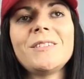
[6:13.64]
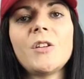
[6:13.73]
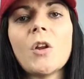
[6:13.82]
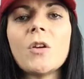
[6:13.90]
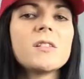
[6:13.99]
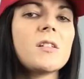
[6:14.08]

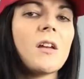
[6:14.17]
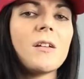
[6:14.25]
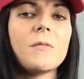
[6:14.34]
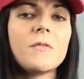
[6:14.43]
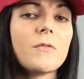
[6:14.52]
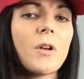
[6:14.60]
It's not.
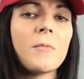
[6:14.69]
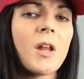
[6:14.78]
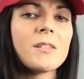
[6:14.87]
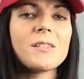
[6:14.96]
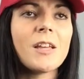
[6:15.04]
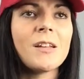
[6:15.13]
I'm
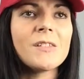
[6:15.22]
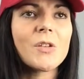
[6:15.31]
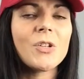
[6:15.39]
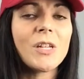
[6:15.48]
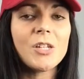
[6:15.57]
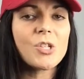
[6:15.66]
not saying it's
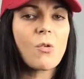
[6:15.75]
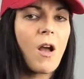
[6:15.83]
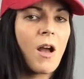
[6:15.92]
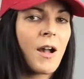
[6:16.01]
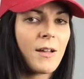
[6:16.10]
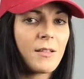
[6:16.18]
gonna get you
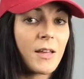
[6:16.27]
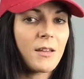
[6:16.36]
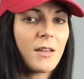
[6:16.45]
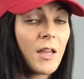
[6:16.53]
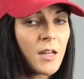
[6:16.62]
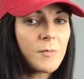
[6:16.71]
high like
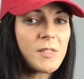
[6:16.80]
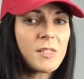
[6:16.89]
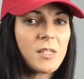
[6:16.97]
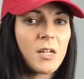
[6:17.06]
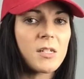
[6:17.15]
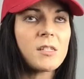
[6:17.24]
cannabis
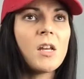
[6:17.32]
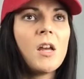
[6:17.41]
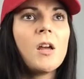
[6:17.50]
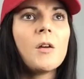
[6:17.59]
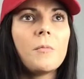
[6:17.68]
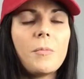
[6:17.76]
does,
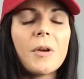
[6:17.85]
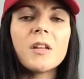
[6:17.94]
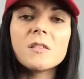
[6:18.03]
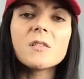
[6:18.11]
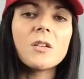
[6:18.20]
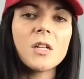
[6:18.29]
but
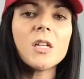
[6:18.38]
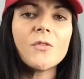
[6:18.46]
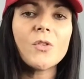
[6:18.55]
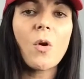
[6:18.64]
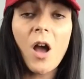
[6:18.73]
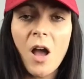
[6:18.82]
it's gonna give
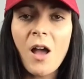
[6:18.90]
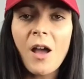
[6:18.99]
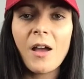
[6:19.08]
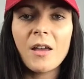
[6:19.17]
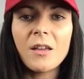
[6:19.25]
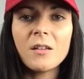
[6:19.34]
you a
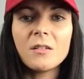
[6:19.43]
high.